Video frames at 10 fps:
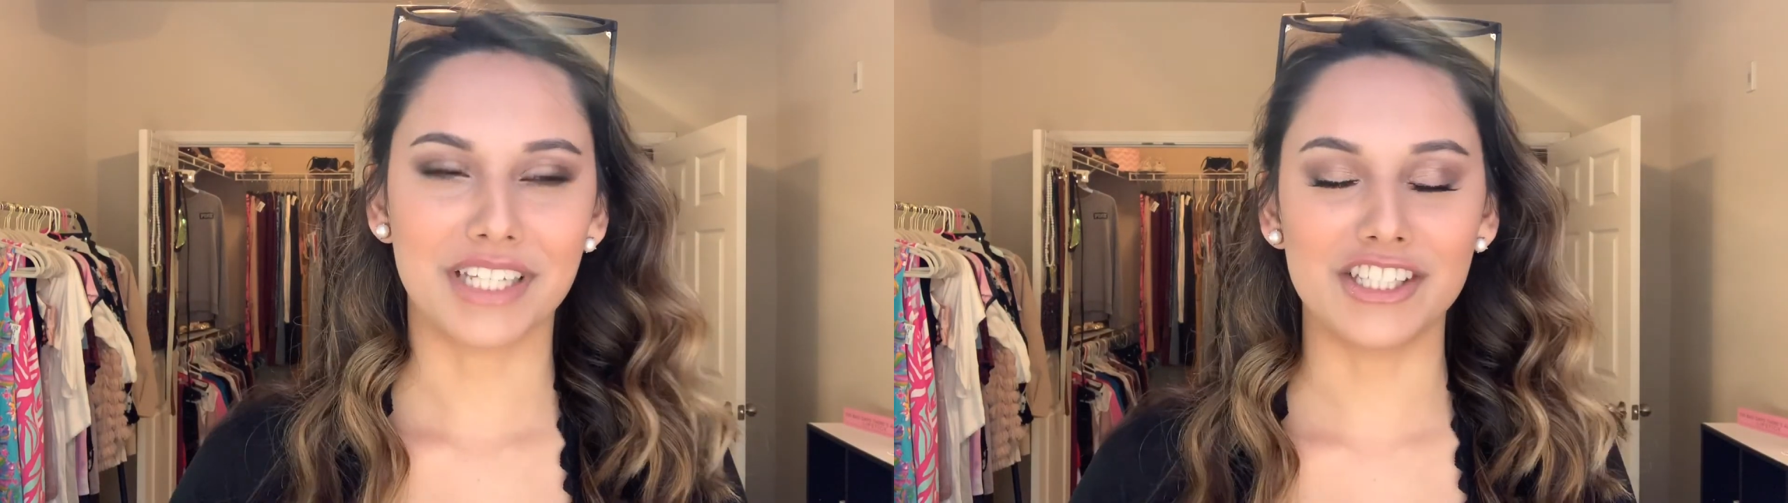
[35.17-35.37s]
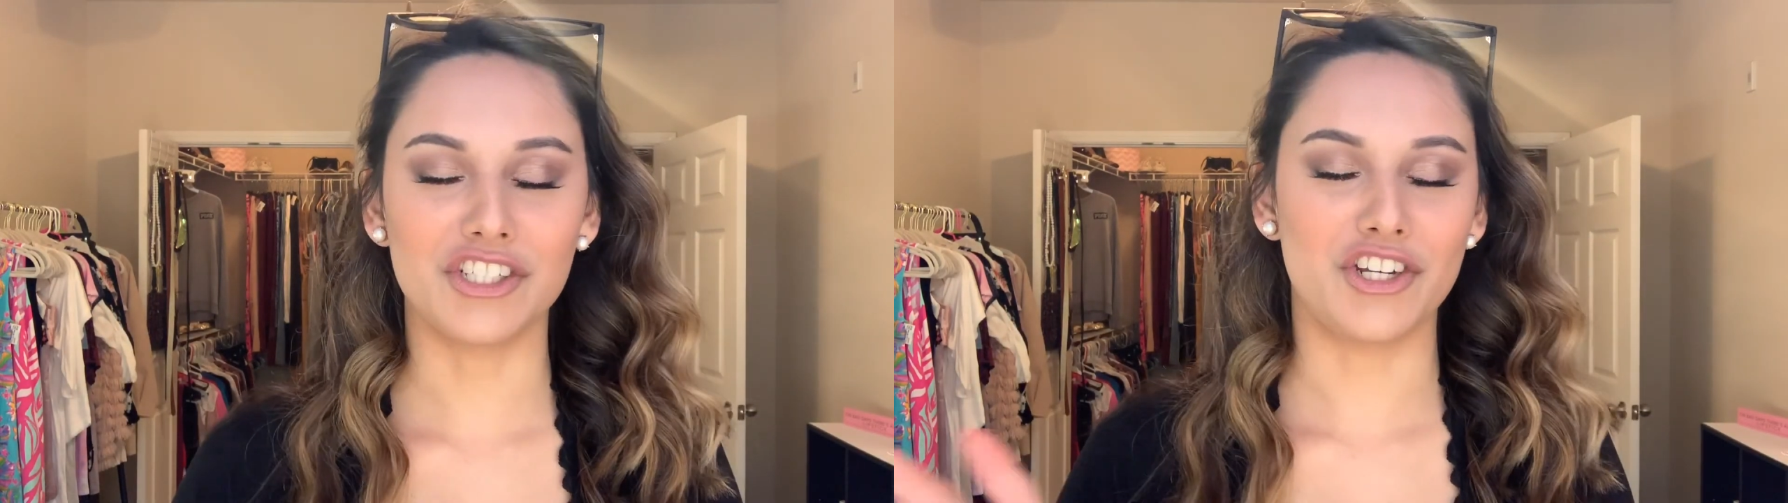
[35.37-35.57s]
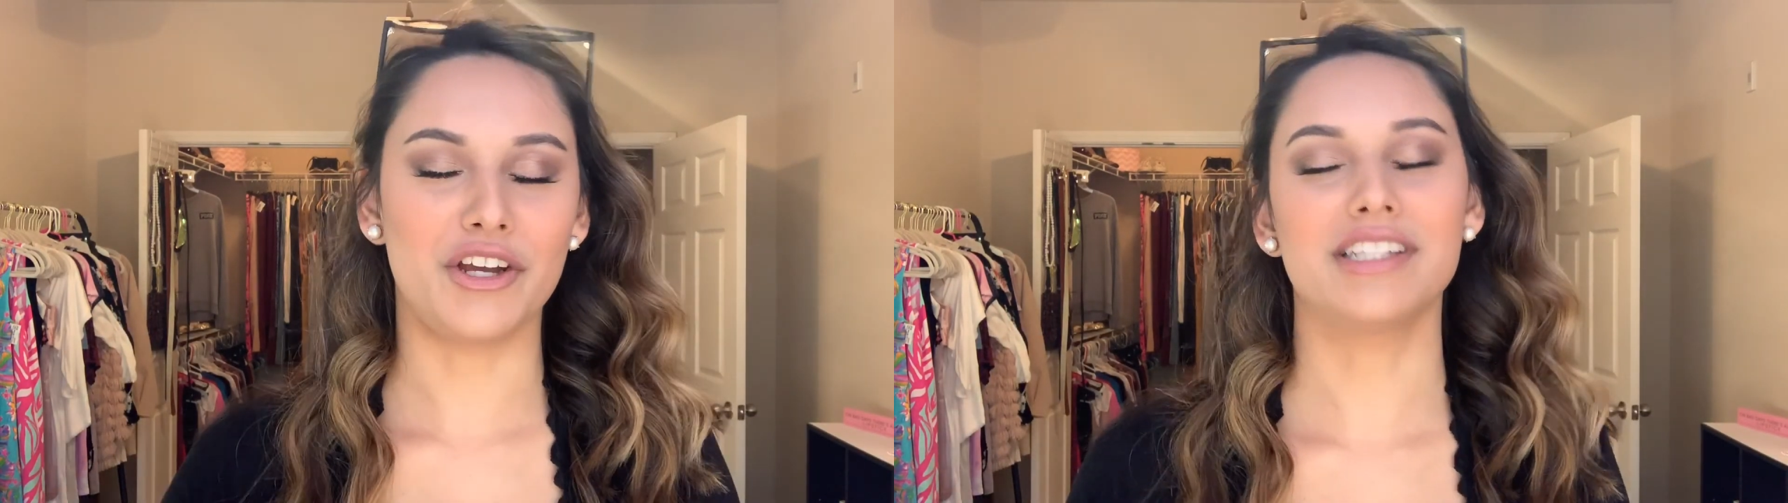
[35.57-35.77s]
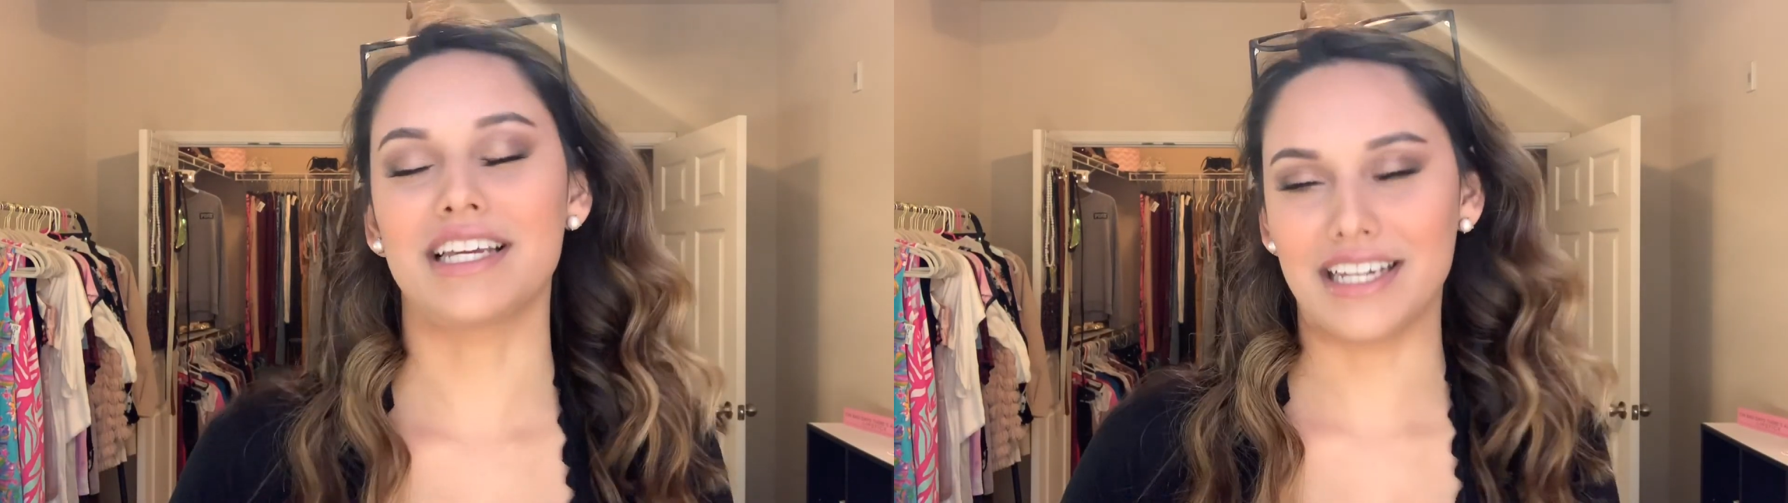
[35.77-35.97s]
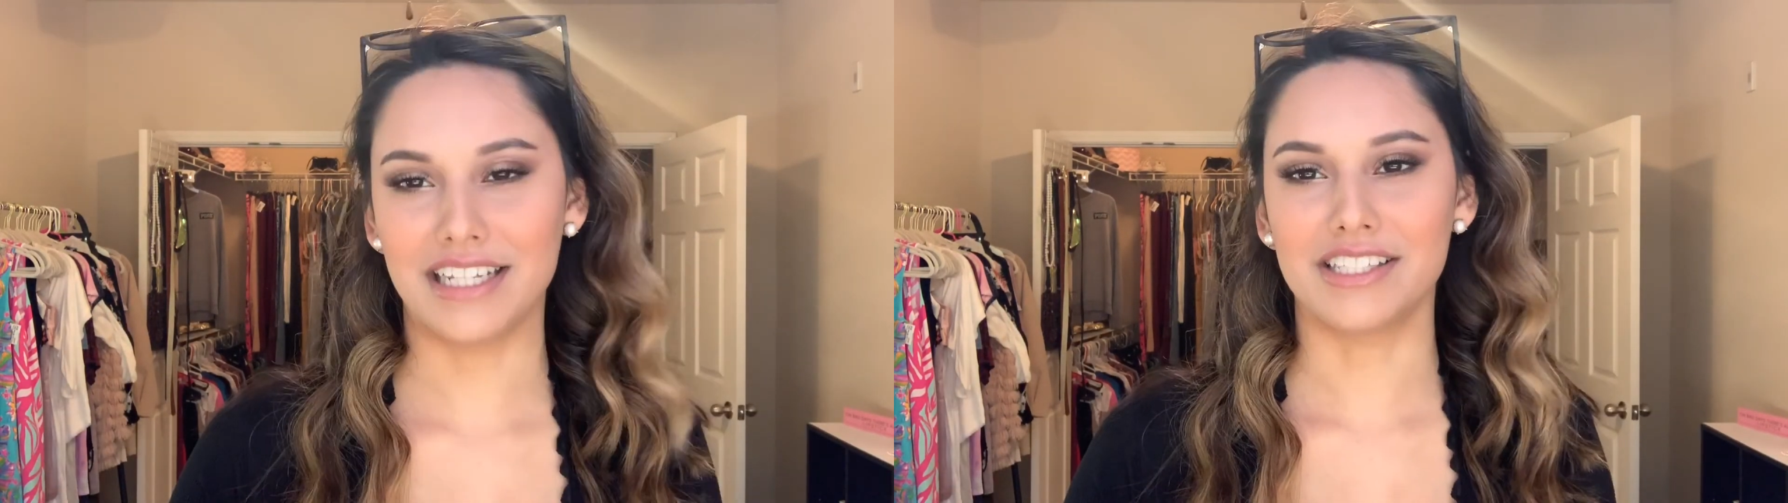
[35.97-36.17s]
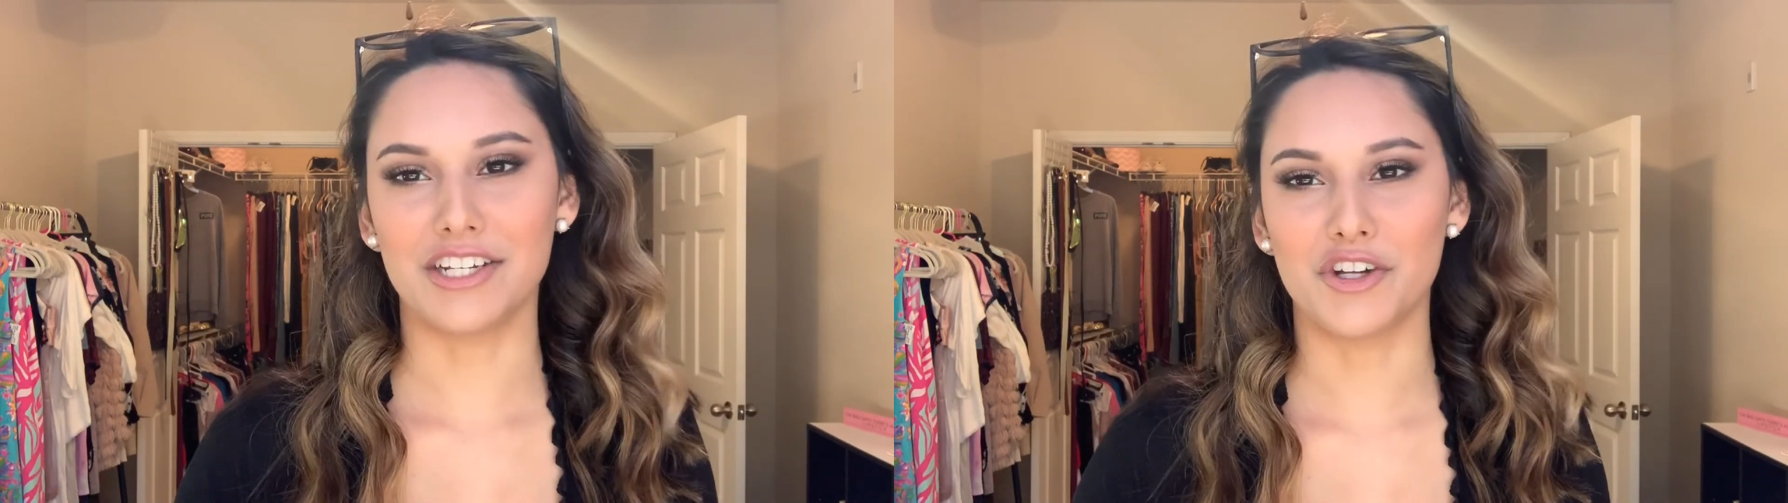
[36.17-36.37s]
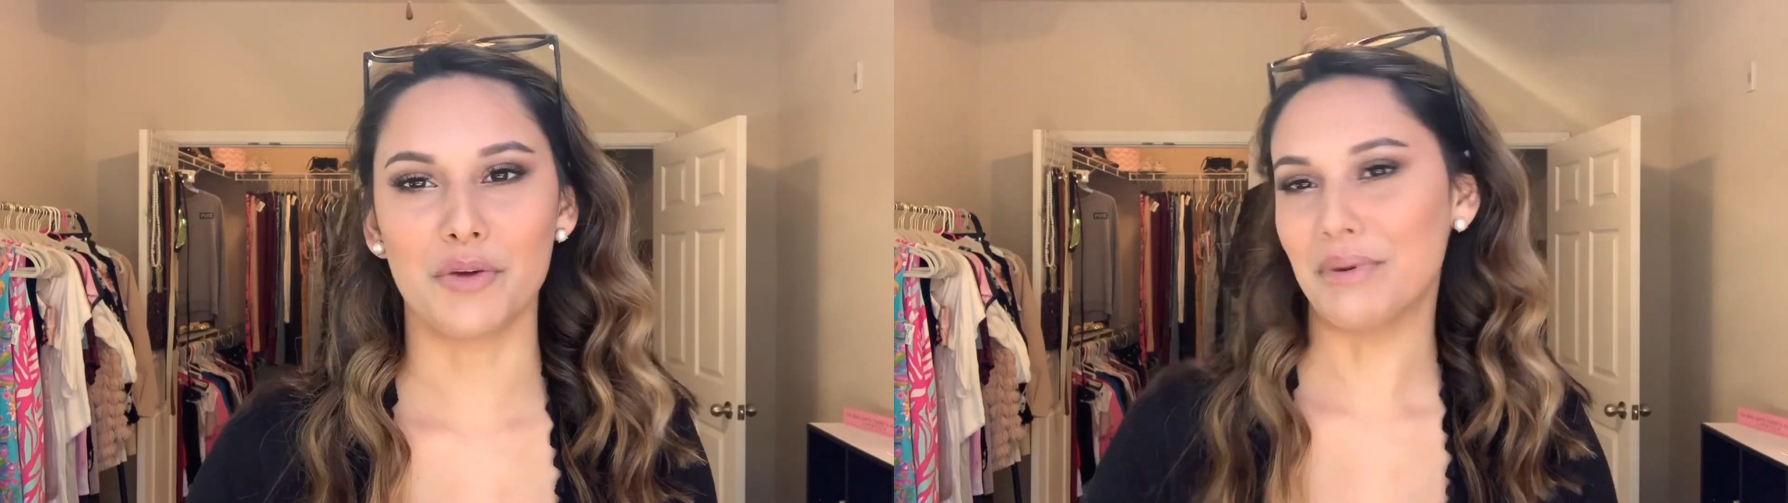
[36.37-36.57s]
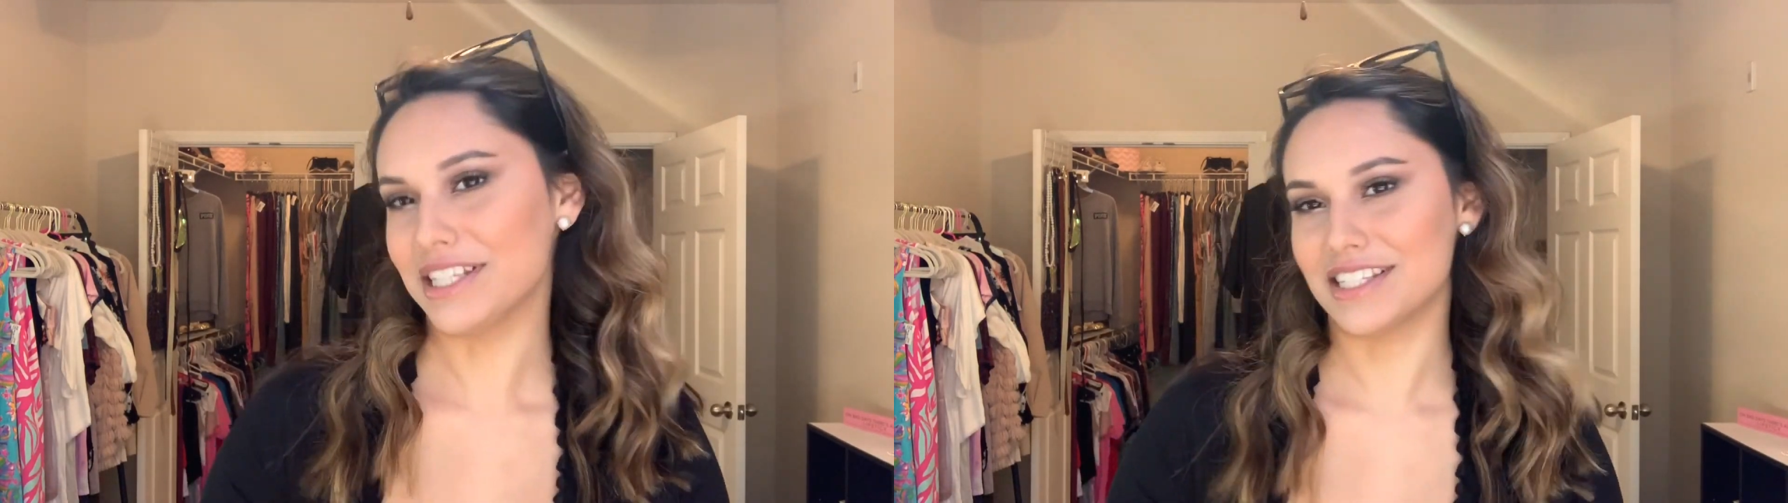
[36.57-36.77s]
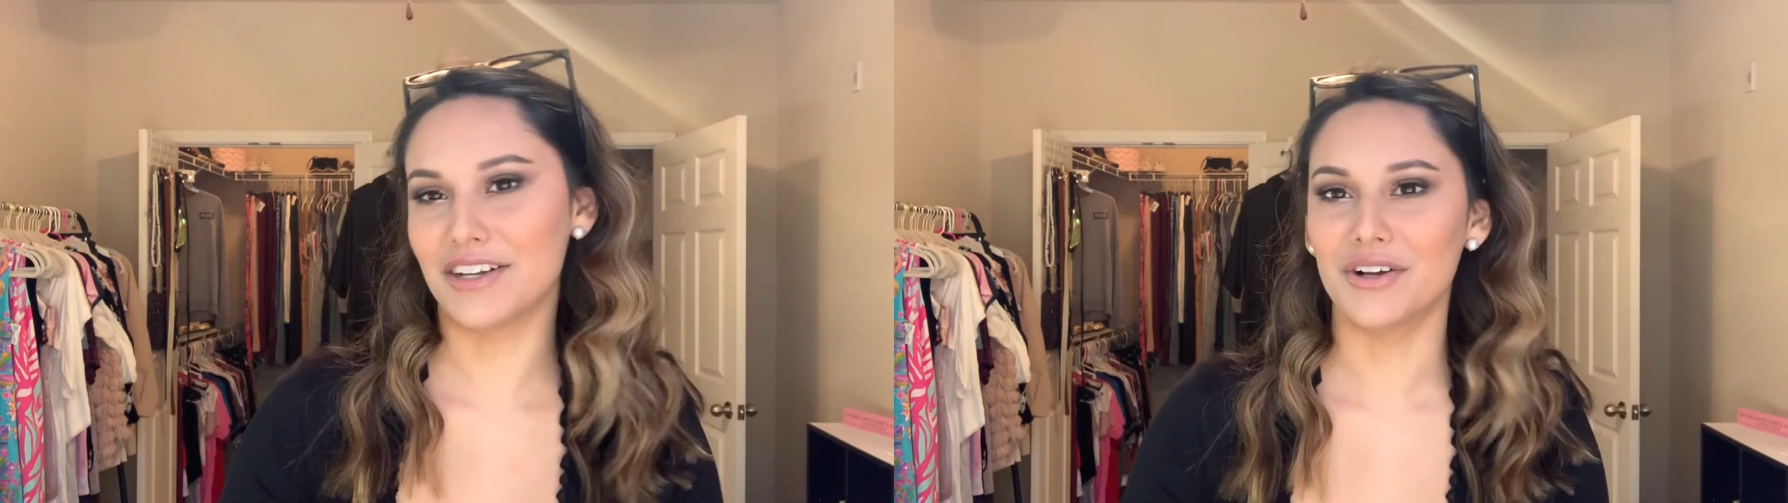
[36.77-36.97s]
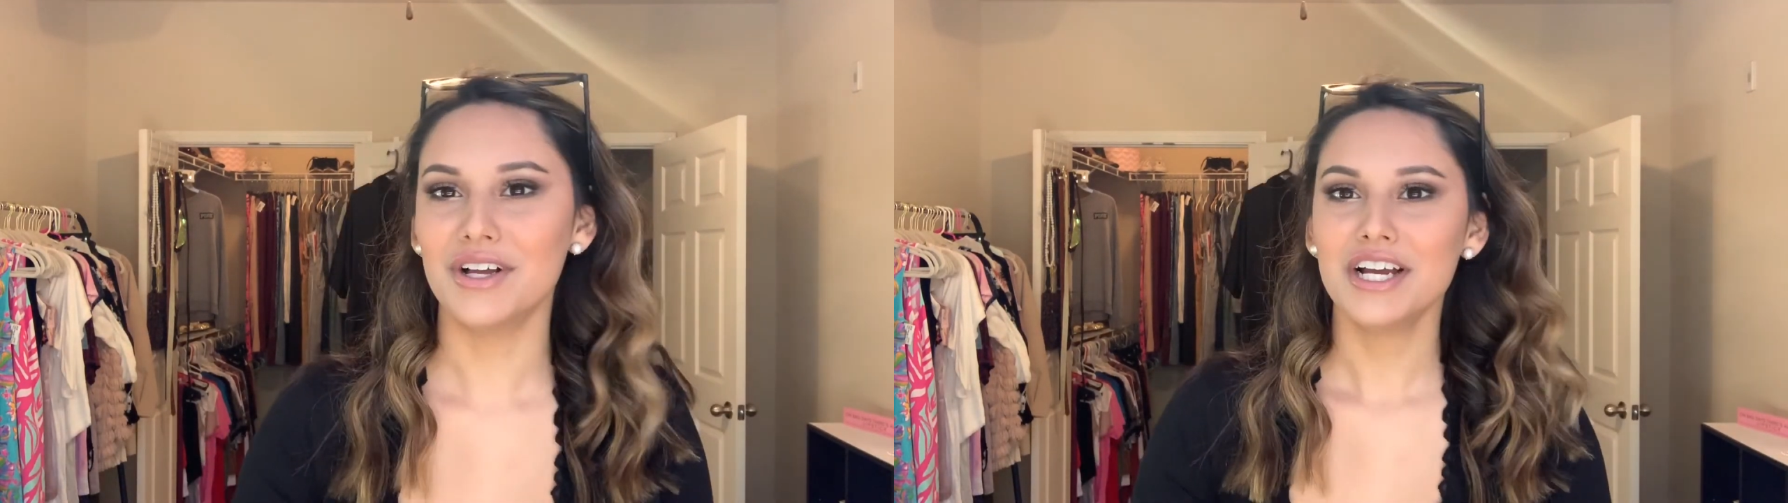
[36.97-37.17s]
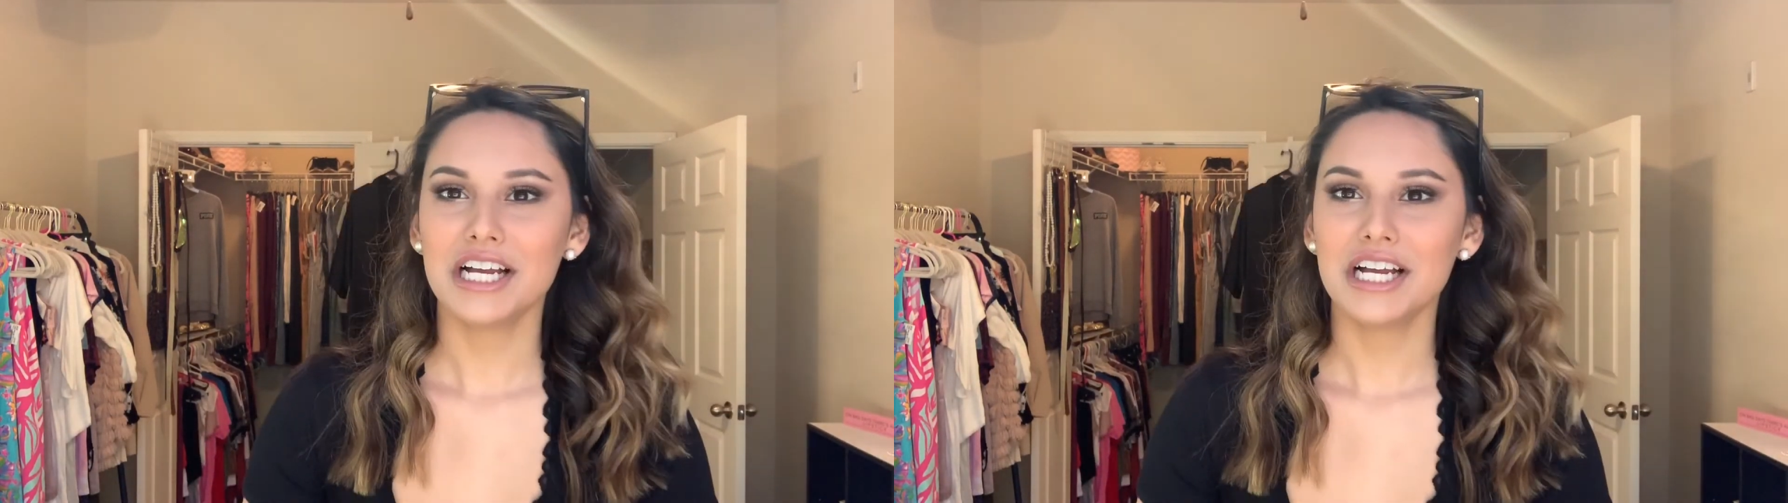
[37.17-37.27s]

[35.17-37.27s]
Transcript: It's a joke, it's like an inside joke, but still.